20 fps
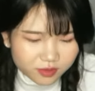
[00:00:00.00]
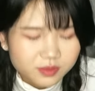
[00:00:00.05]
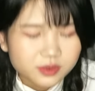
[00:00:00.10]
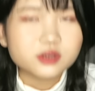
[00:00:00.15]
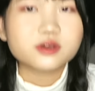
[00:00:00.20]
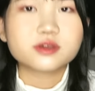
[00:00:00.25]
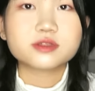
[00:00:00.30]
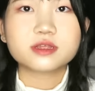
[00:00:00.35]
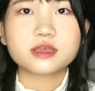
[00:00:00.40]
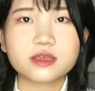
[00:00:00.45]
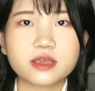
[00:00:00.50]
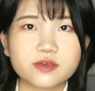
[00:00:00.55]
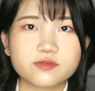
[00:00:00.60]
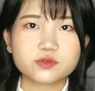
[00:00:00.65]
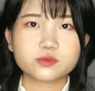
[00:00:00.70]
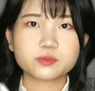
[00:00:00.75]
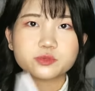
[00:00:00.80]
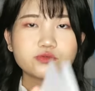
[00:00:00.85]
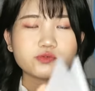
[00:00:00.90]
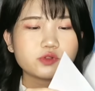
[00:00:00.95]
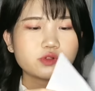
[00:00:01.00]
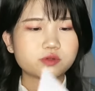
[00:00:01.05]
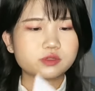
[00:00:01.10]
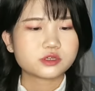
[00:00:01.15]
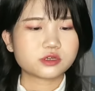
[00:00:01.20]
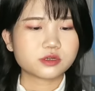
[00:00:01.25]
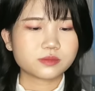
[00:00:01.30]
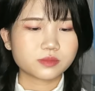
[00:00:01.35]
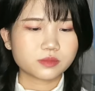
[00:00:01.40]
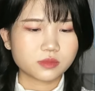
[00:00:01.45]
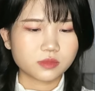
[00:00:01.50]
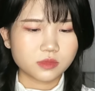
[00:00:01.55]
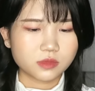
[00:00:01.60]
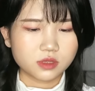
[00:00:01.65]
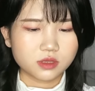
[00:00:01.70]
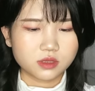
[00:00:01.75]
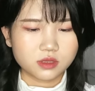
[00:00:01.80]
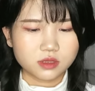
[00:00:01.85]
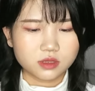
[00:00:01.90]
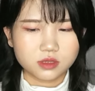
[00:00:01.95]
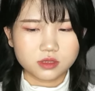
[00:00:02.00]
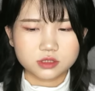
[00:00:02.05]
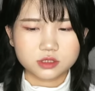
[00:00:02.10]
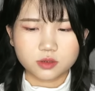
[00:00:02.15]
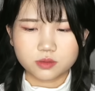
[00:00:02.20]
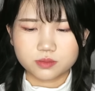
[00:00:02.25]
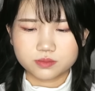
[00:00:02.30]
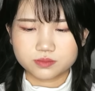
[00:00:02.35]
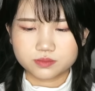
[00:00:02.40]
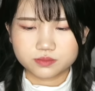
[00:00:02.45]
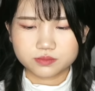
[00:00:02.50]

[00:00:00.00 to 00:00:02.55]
Oh my God, I have to move closer. So,